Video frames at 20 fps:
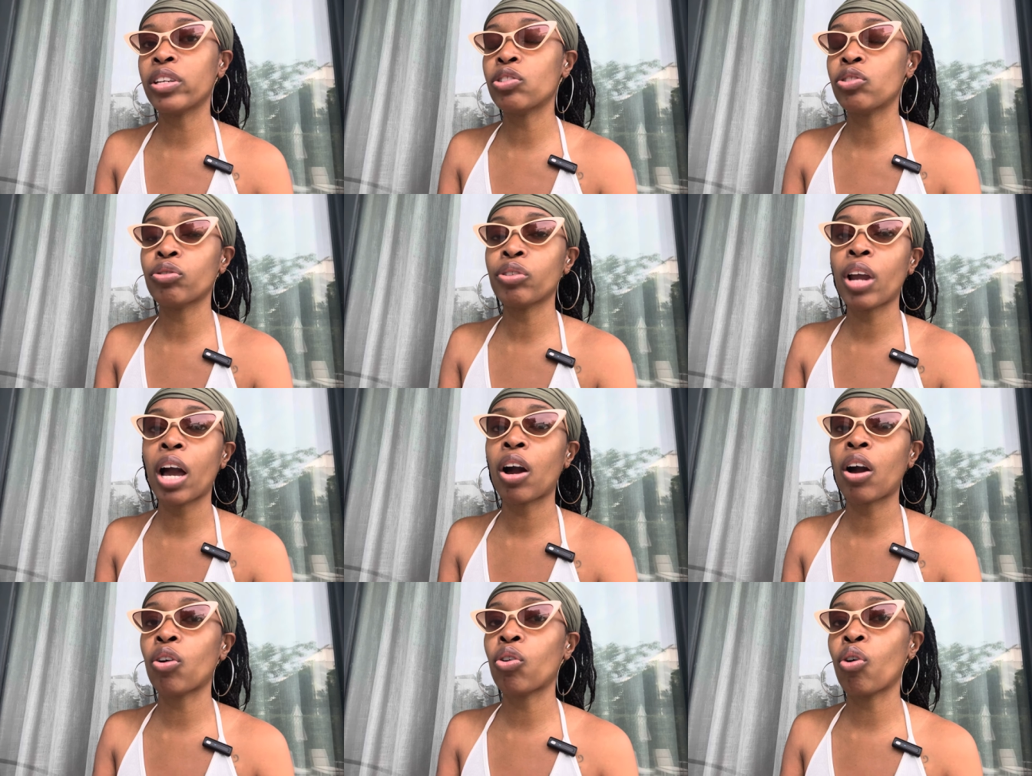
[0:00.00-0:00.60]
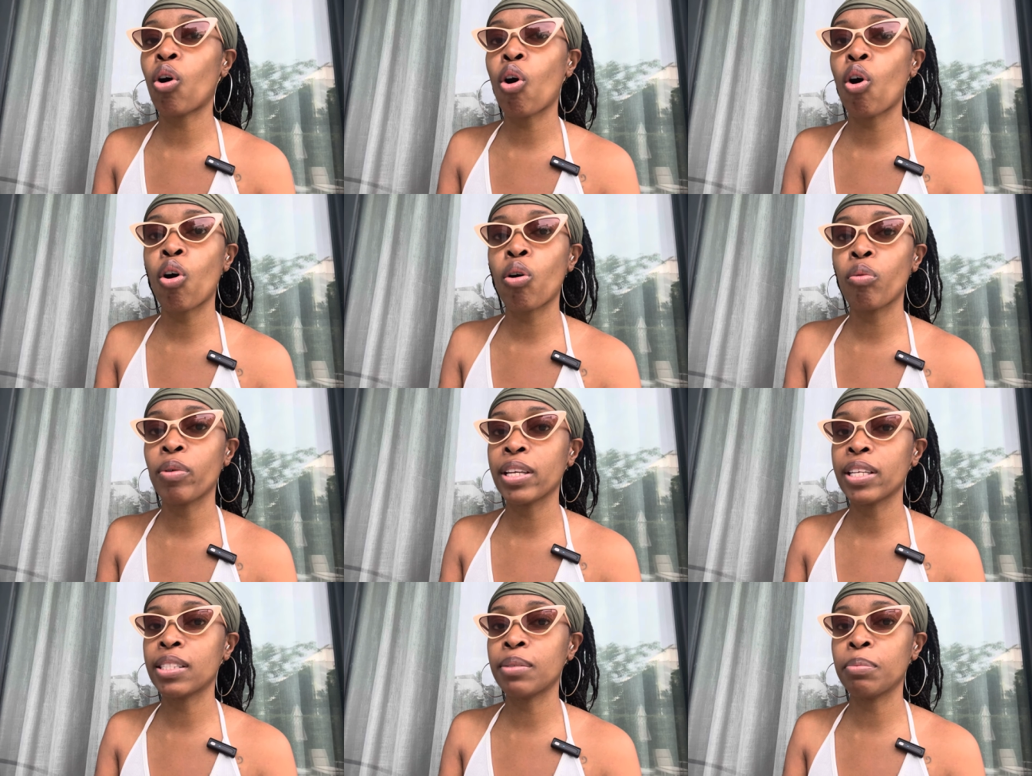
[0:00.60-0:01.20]
that you're not going to
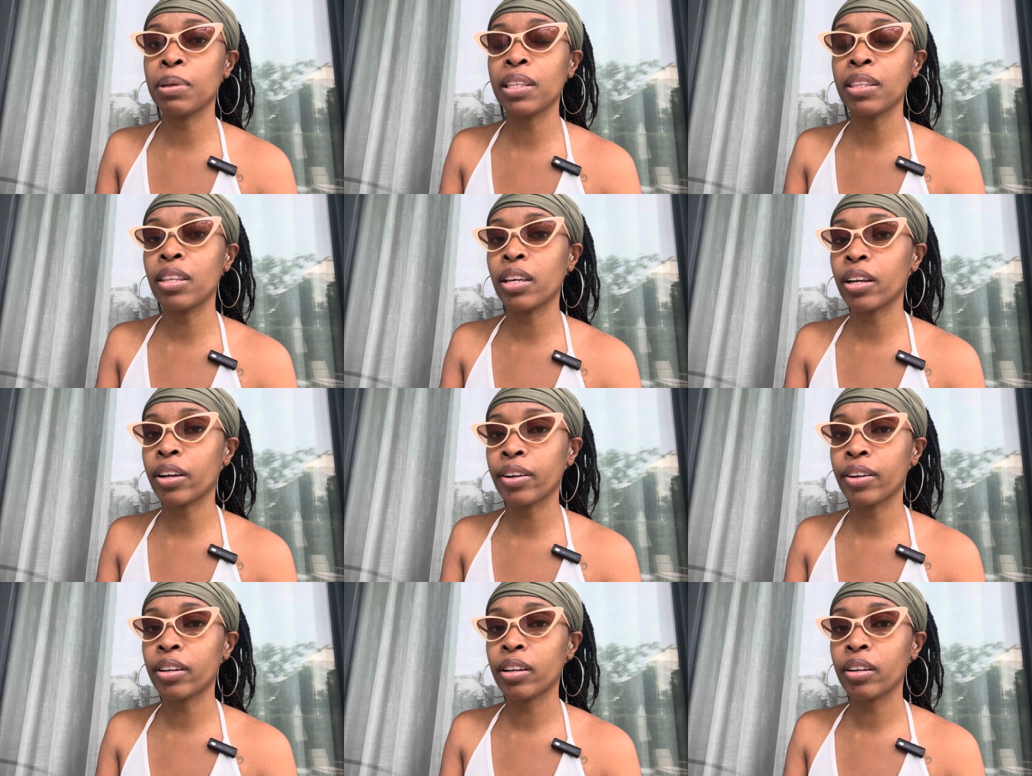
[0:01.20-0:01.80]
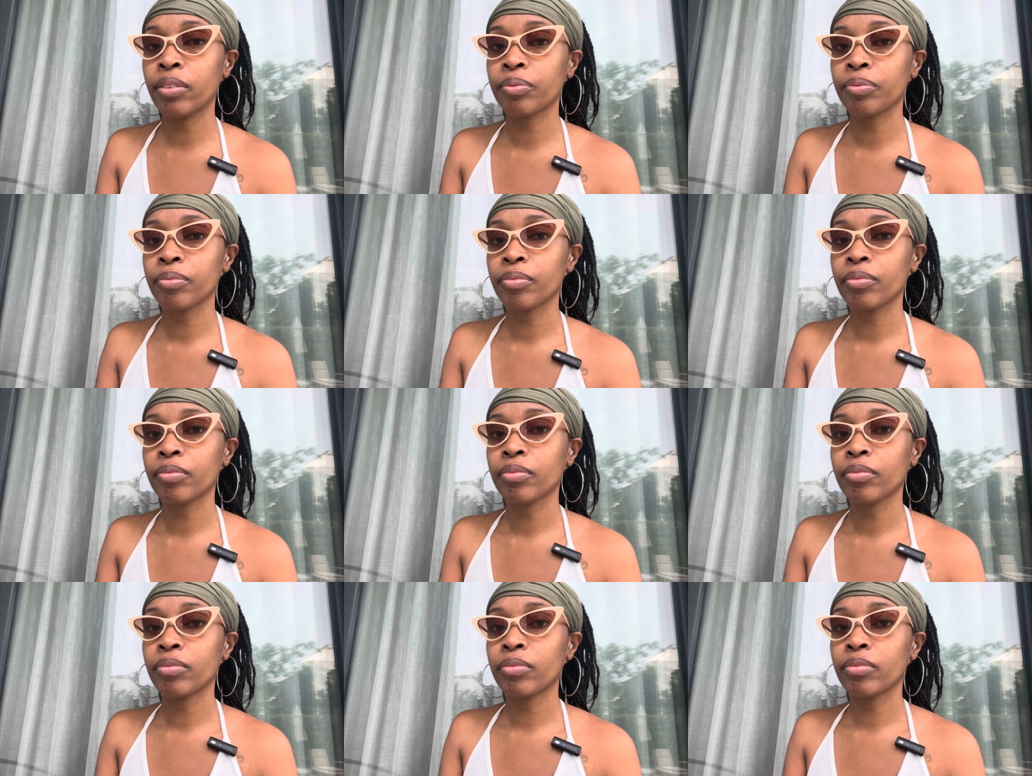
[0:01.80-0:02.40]
always be there
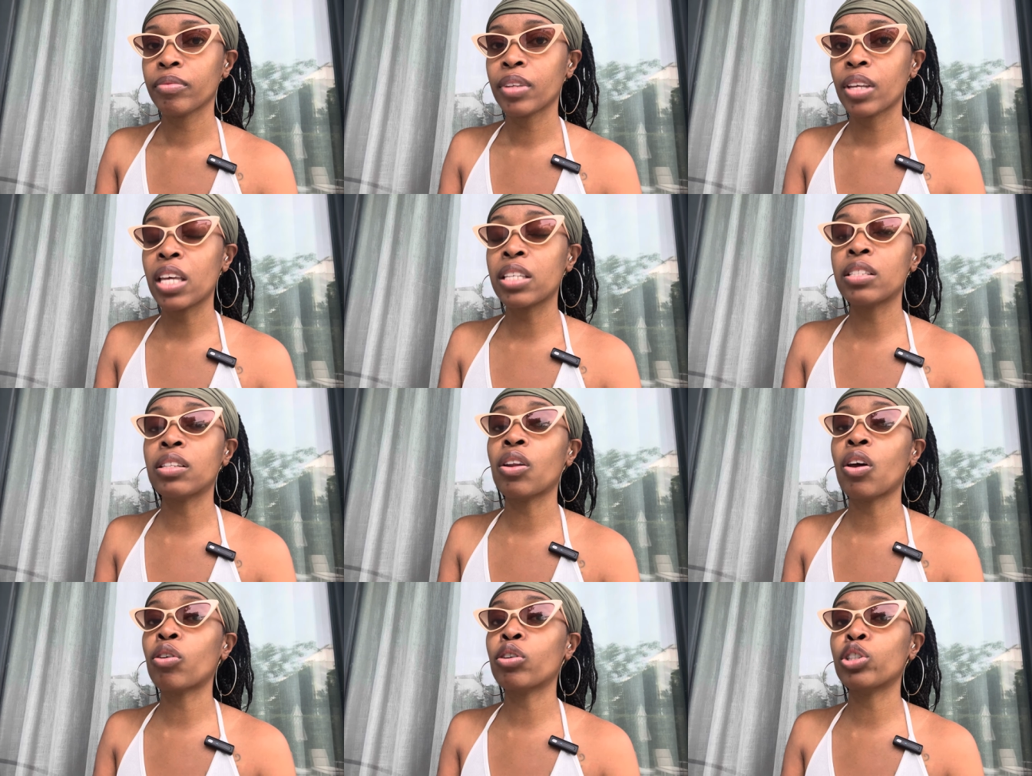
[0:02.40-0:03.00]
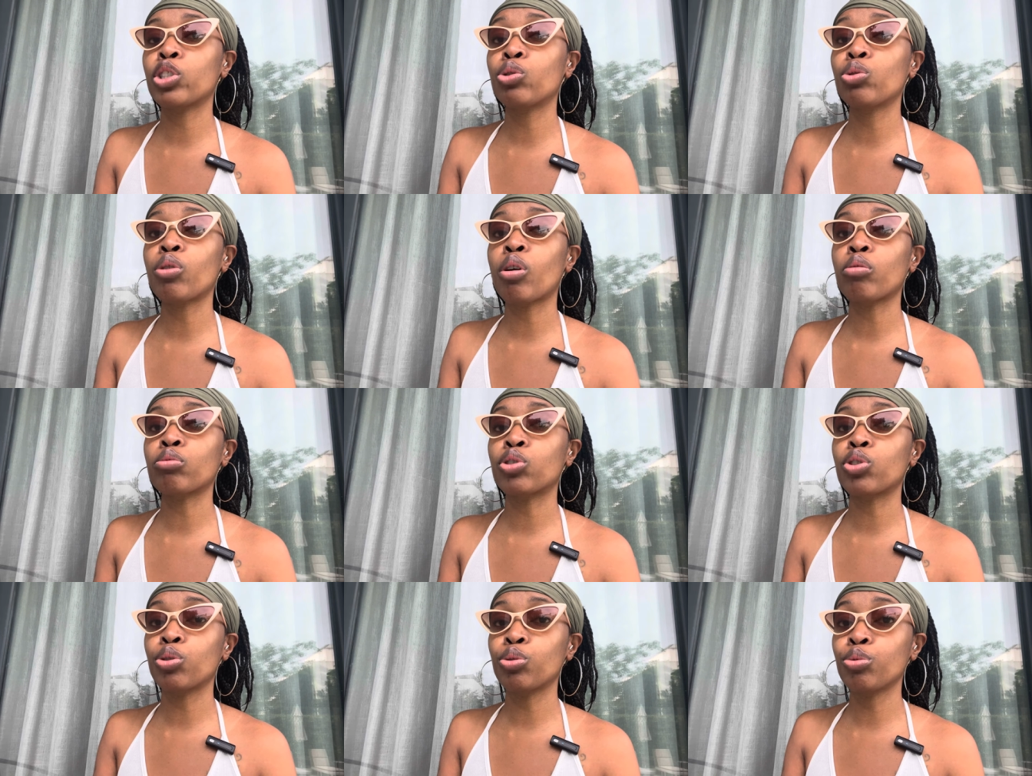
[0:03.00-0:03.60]
as long as you
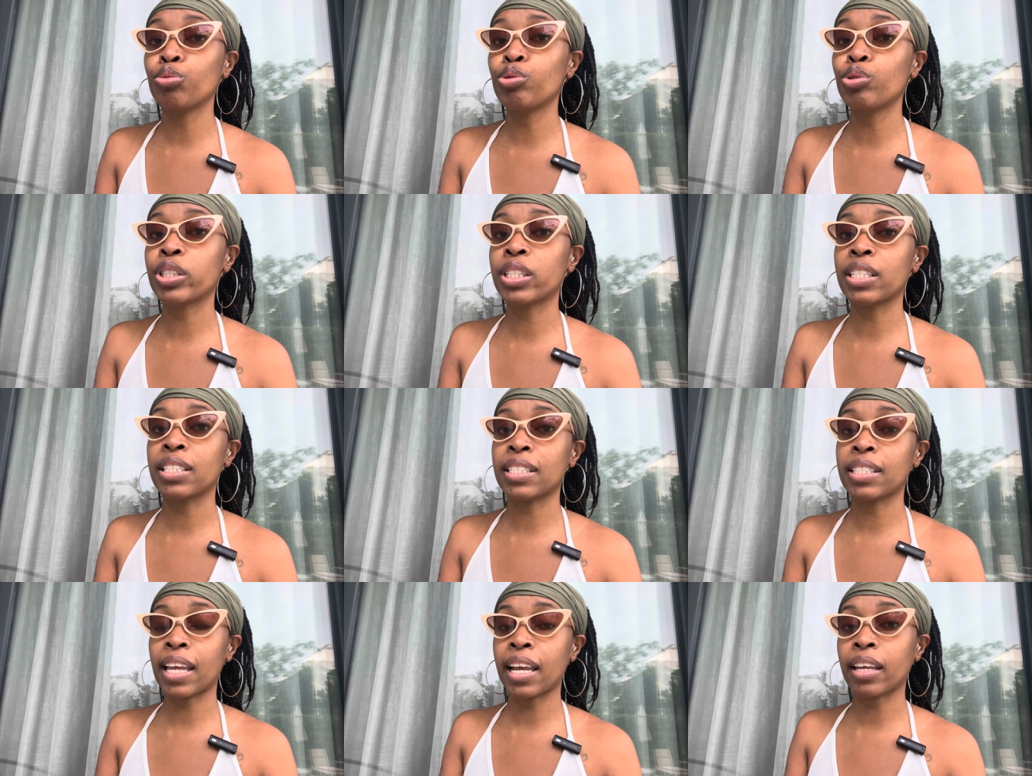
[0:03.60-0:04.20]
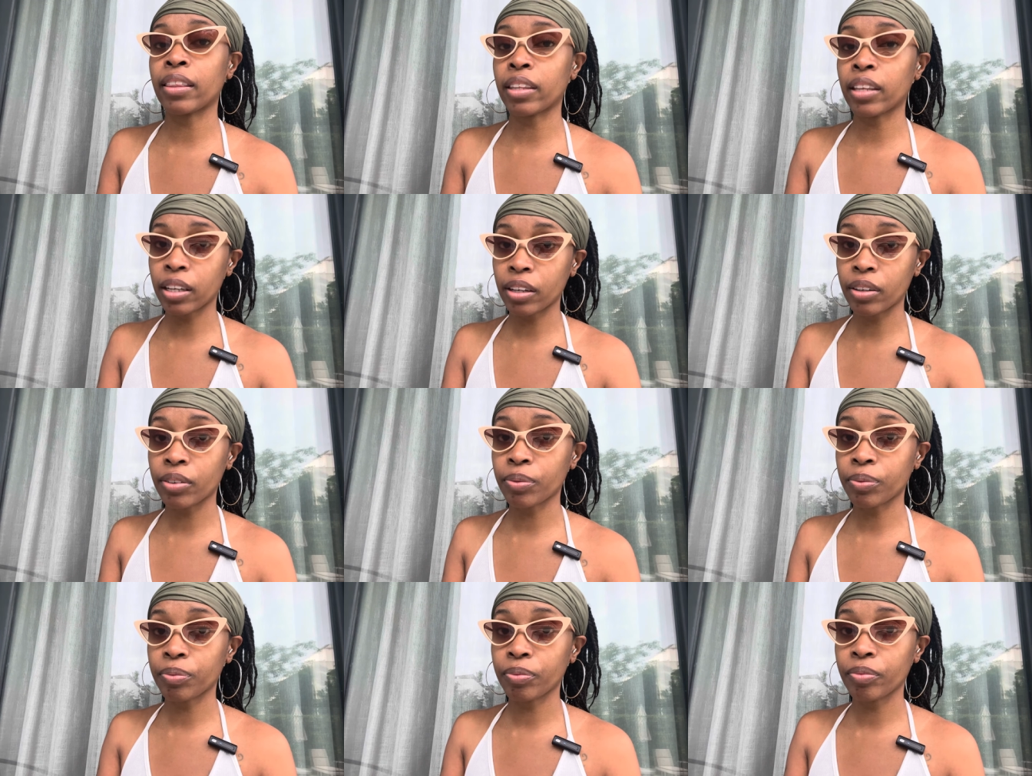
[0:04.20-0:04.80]
don't choose to stay
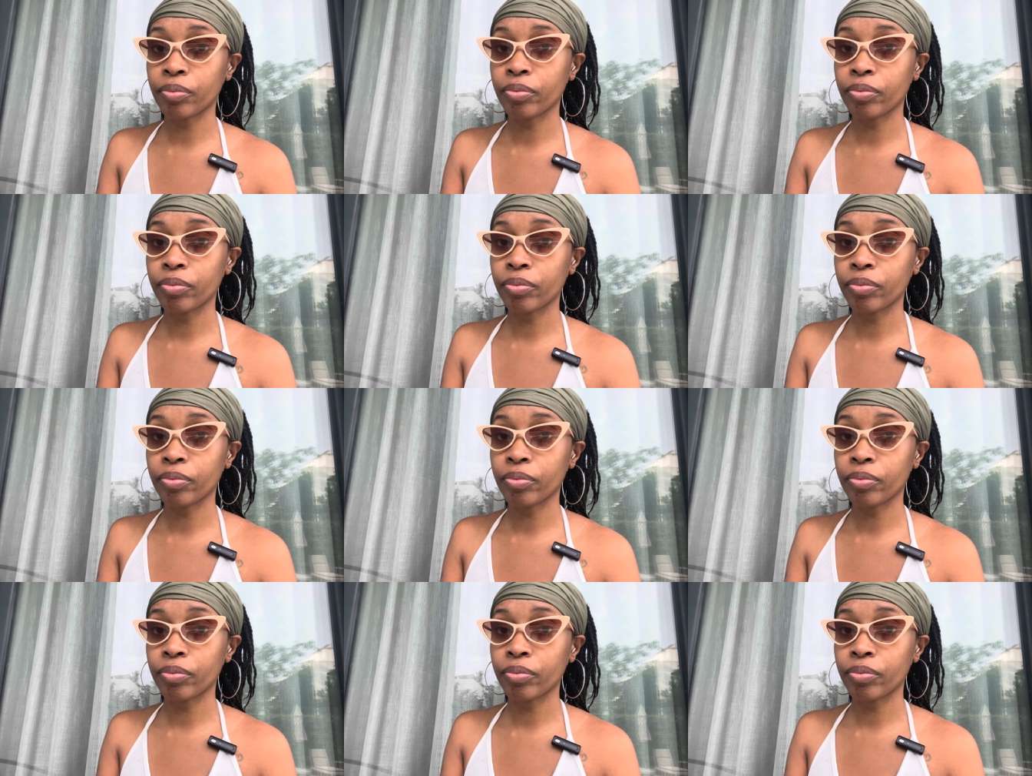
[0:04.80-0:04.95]
there.